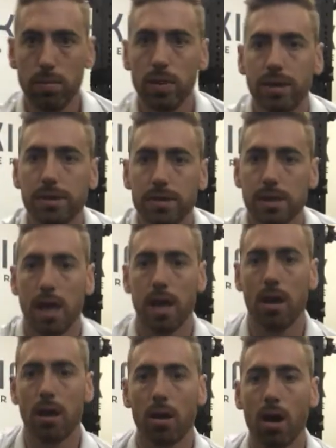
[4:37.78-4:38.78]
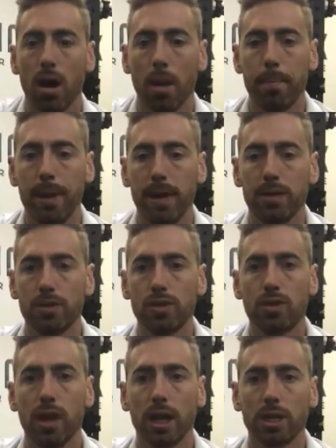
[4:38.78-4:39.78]
This is a band
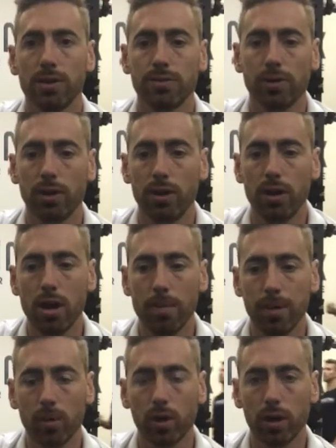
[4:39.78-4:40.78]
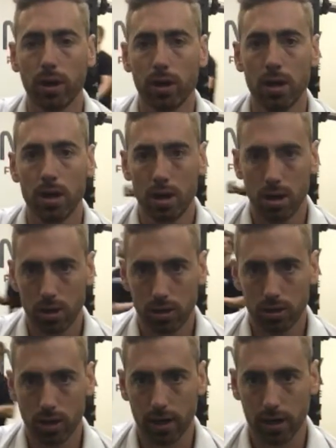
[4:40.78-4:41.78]
distraction for your hip, and we're going to
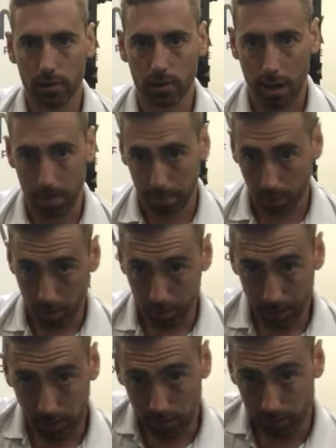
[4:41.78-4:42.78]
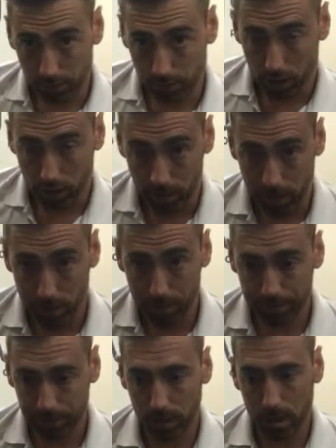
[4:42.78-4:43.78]
try to create pumping on the front of the
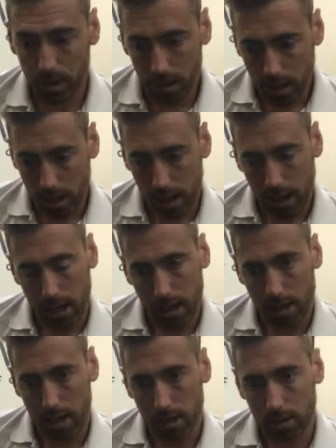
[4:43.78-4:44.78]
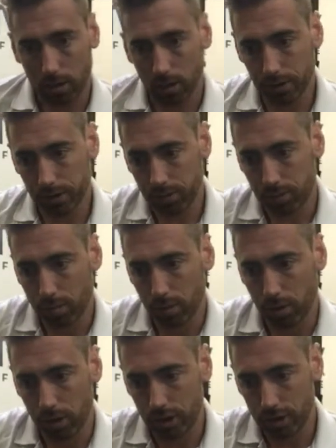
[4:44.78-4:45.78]
hip and also
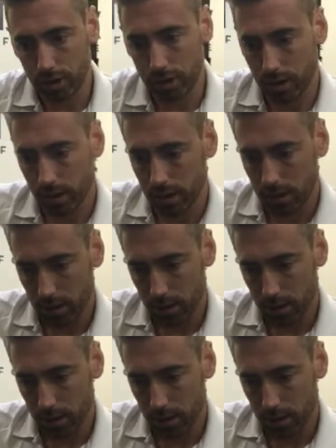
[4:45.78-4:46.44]
push the